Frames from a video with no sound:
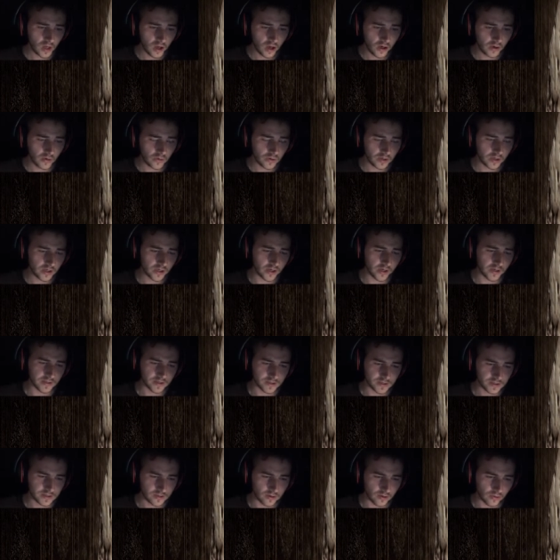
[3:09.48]
Okay,
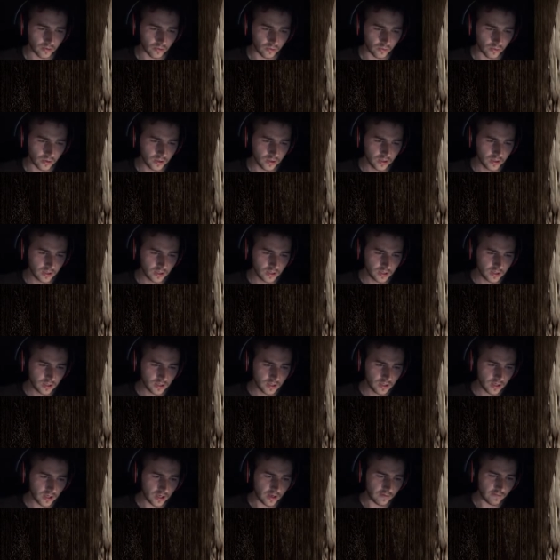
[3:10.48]
so
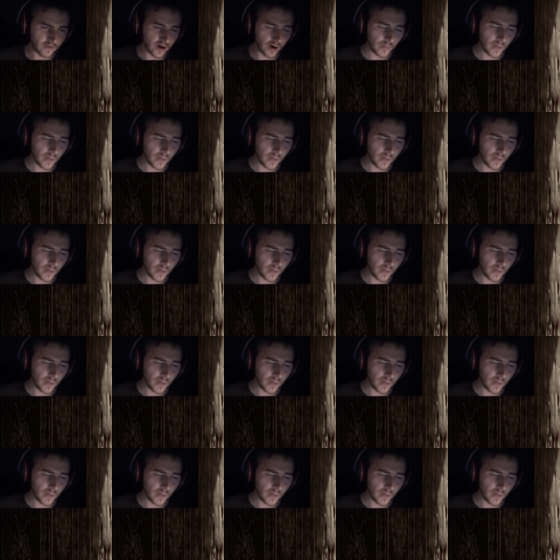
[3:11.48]
if I